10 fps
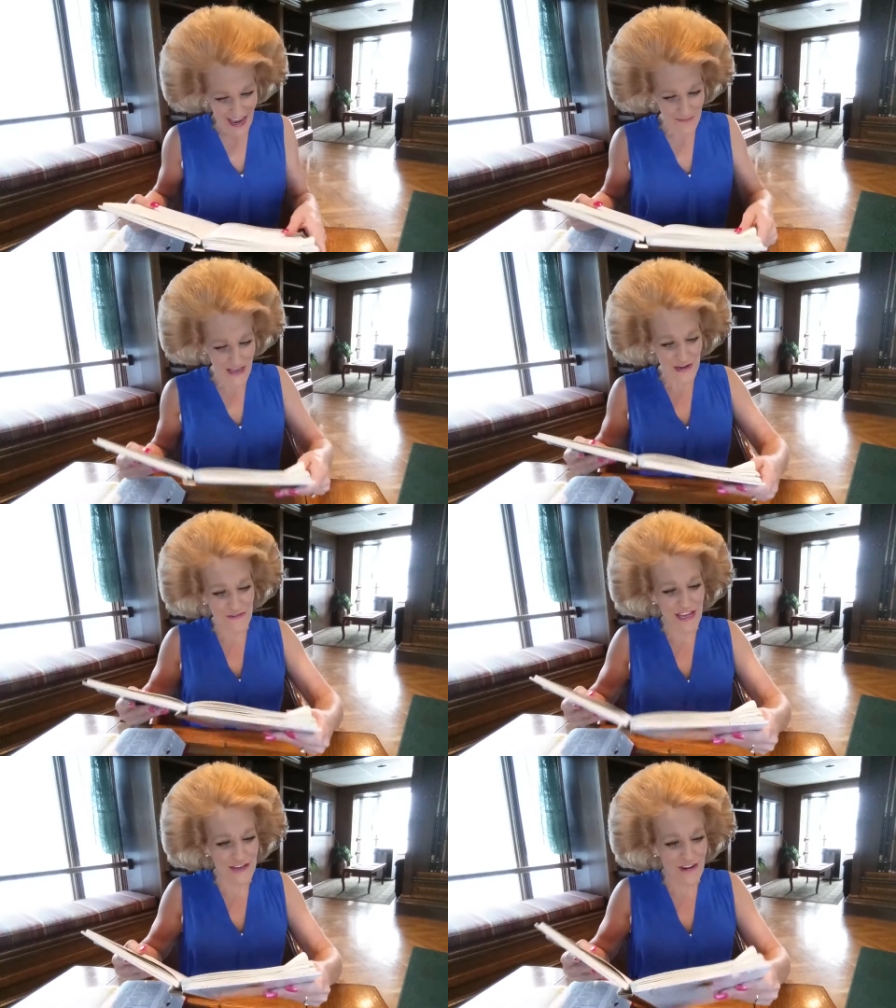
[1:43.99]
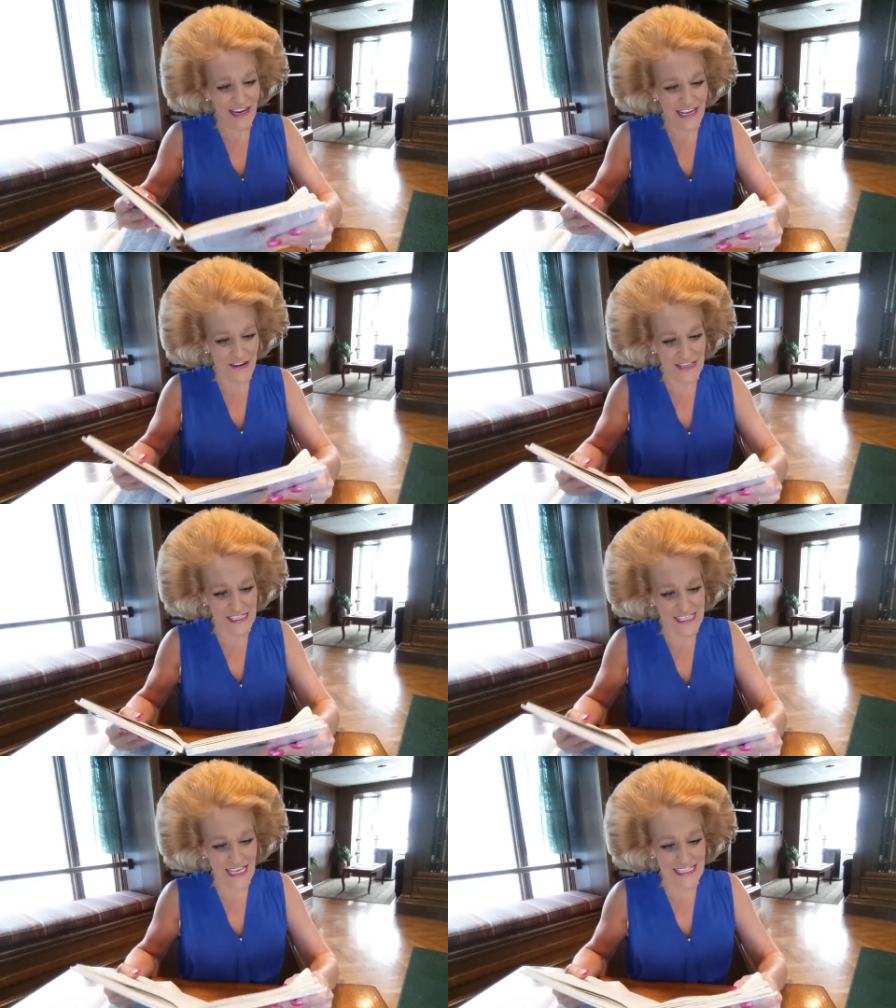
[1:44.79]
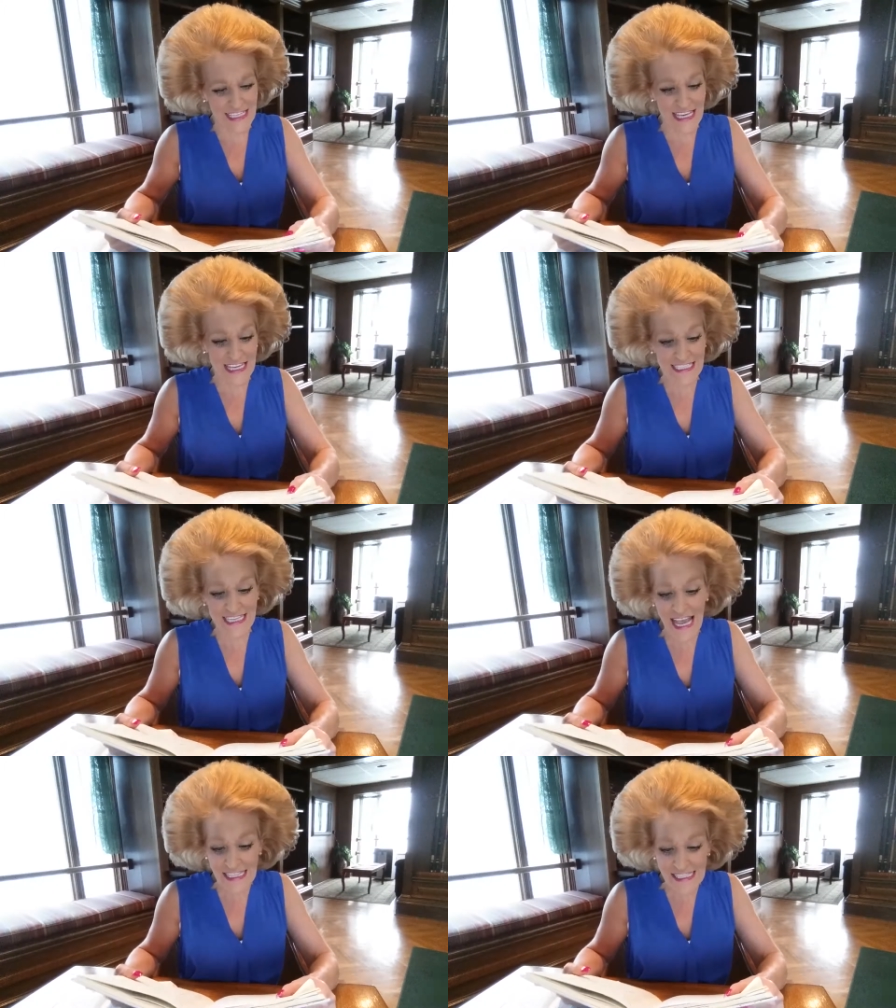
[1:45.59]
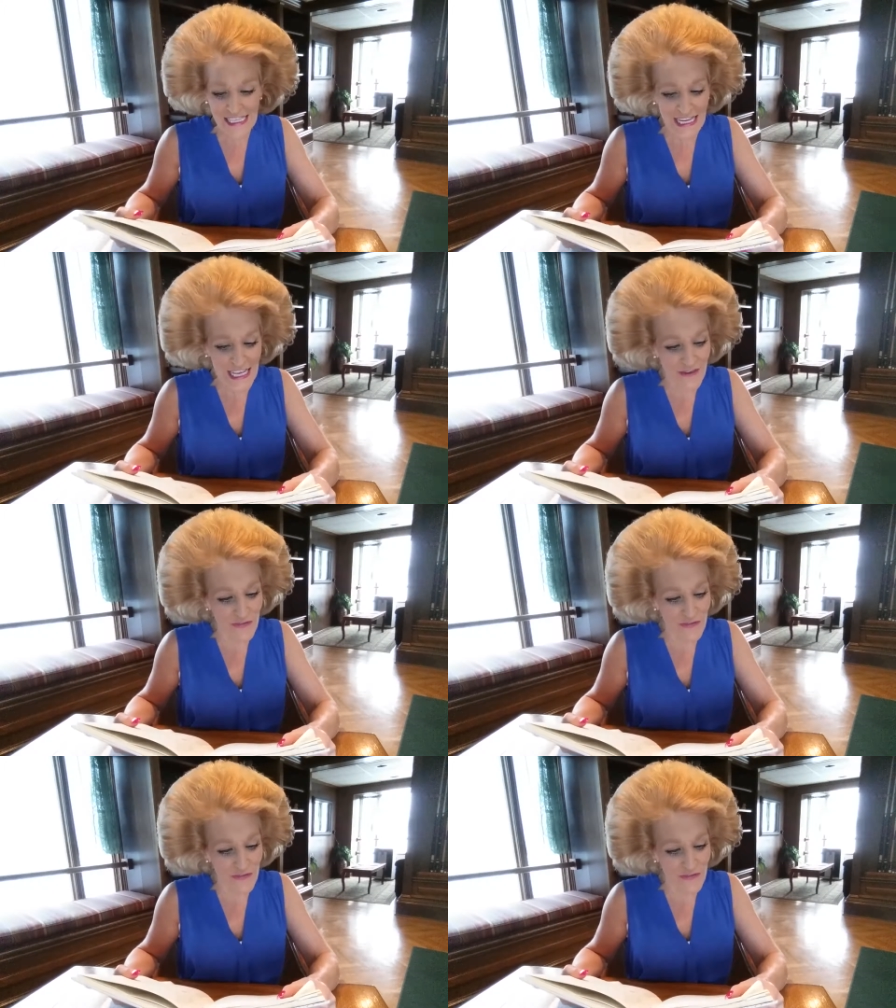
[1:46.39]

I'm going to read right here. It says, the intensity